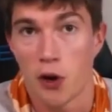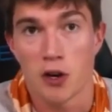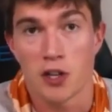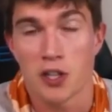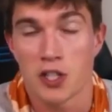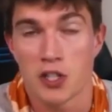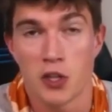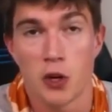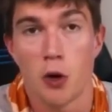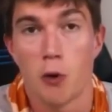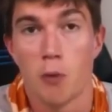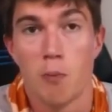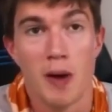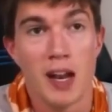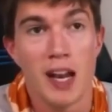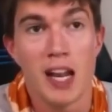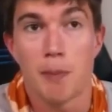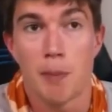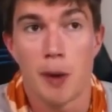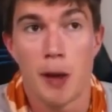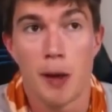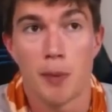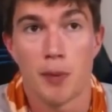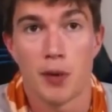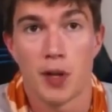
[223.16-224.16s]
are still many
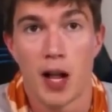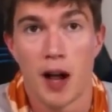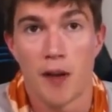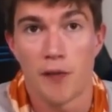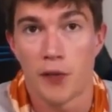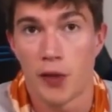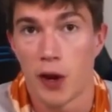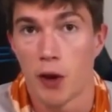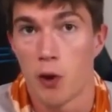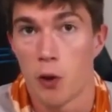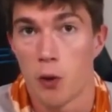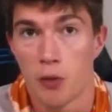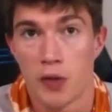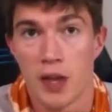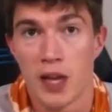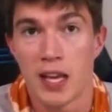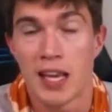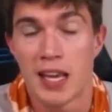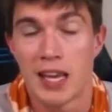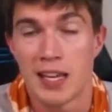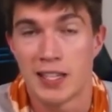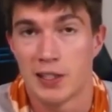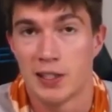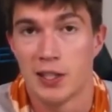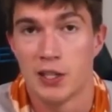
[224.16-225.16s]
people out there who
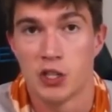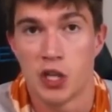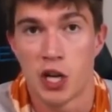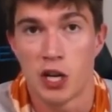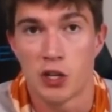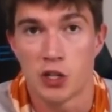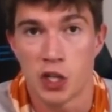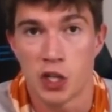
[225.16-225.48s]
think he's a legit